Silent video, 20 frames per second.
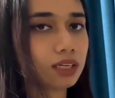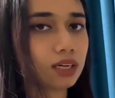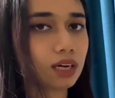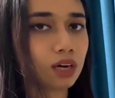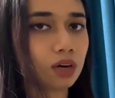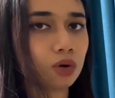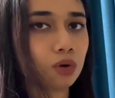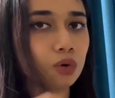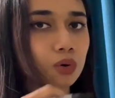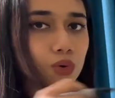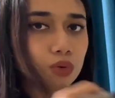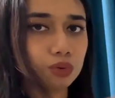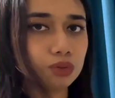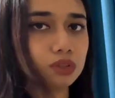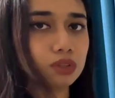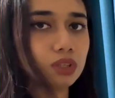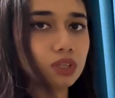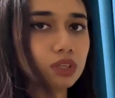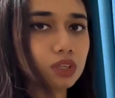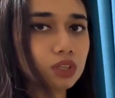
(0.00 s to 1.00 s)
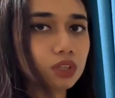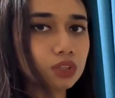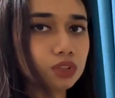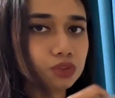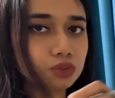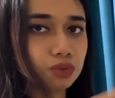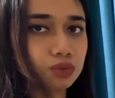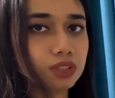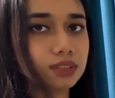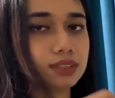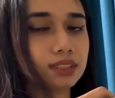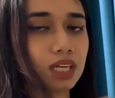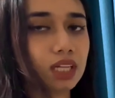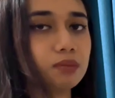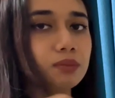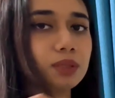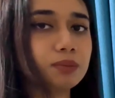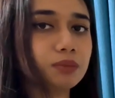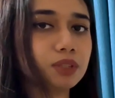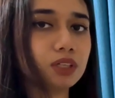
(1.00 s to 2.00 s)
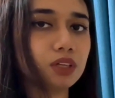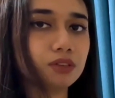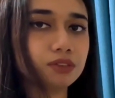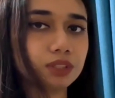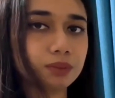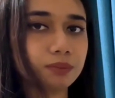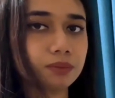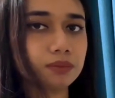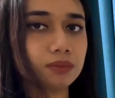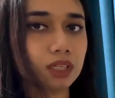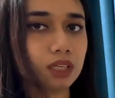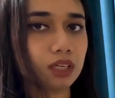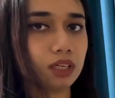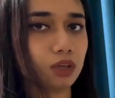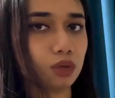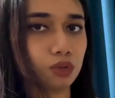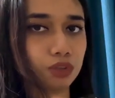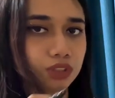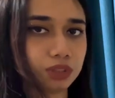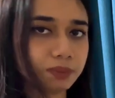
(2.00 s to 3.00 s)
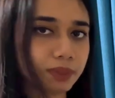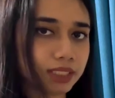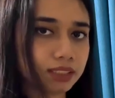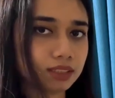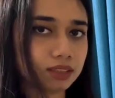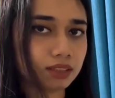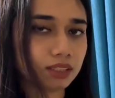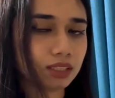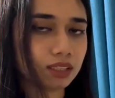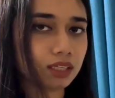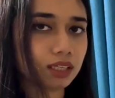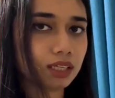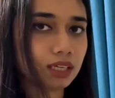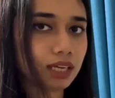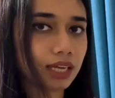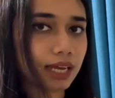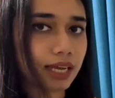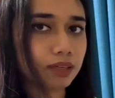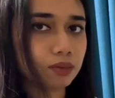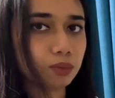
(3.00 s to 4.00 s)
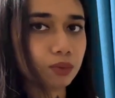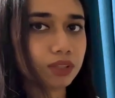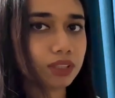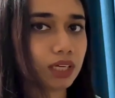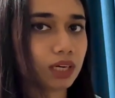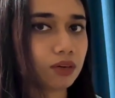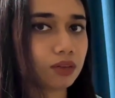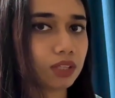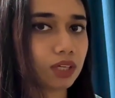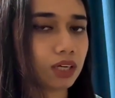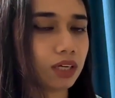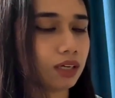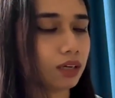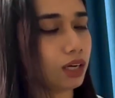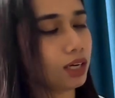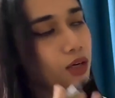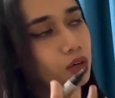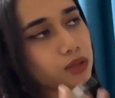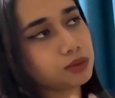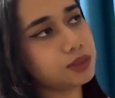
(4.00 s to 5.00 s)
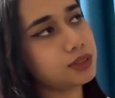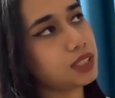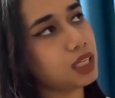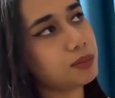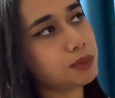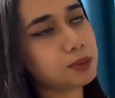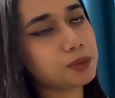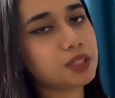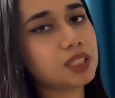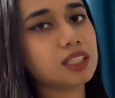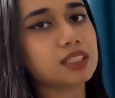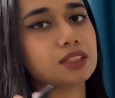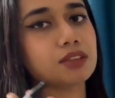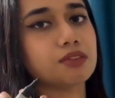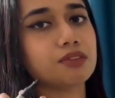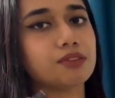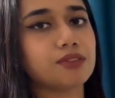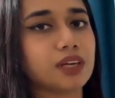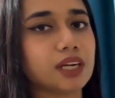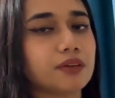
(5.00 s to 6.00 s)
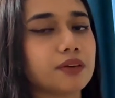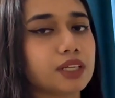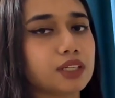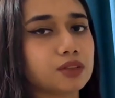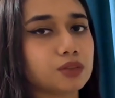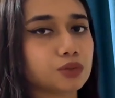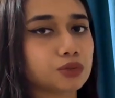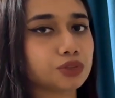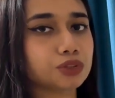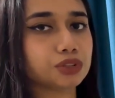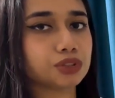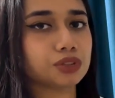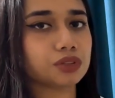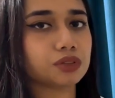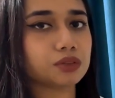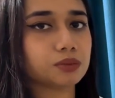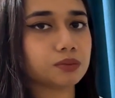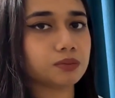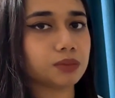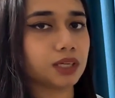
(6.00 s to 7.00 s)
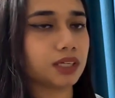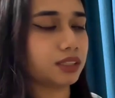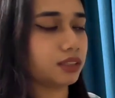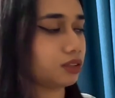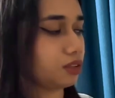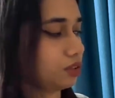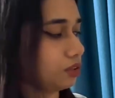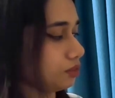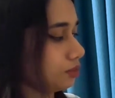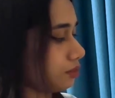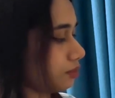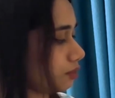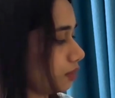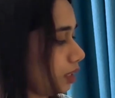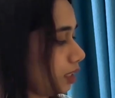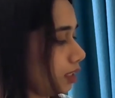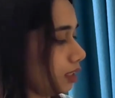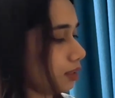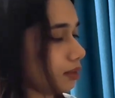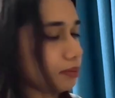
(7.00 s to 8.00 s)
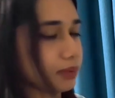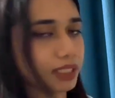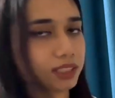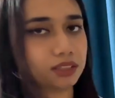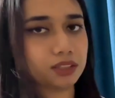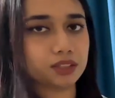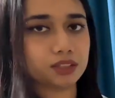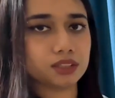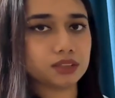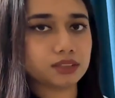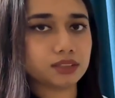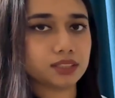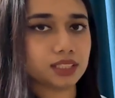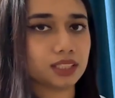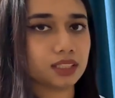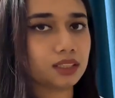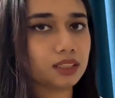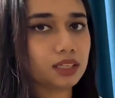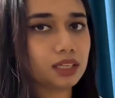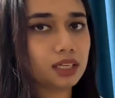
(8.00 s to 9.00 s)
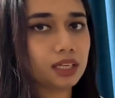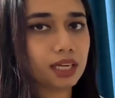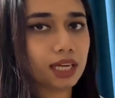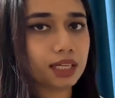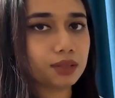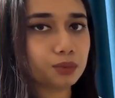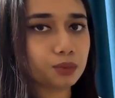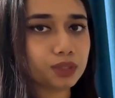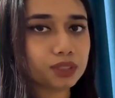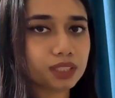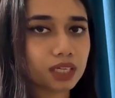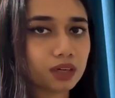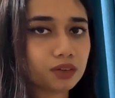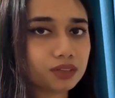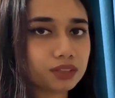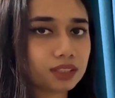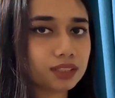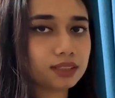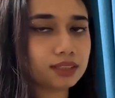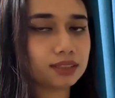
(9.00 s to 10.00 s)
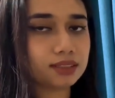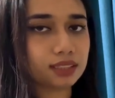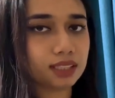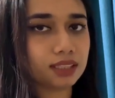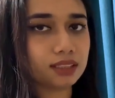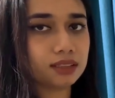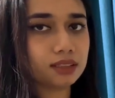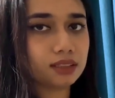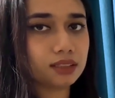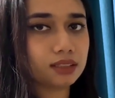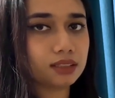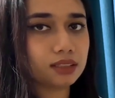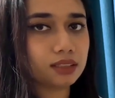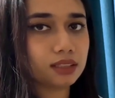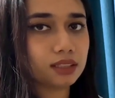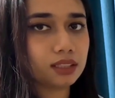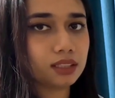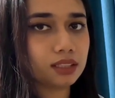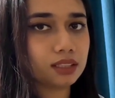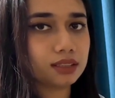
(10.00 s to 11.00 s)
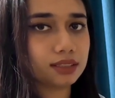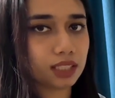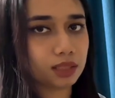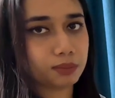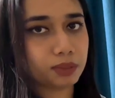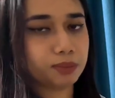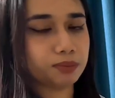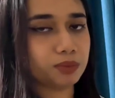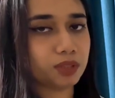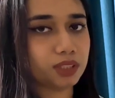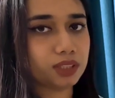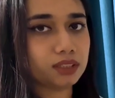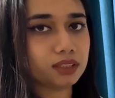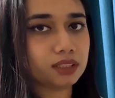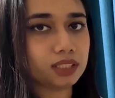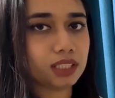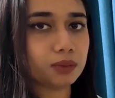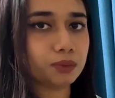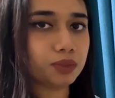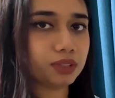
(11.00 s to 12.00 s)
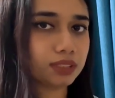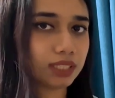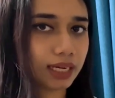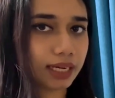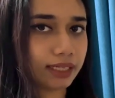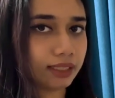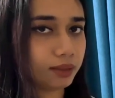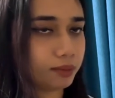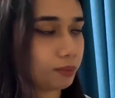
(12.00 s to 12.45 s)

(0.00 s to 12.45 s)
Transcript: a hole through the cell membrane of the host bacteria. And without a cell membrane is a very crucial part of a bacterial cell, and without this cell membrane, they will die.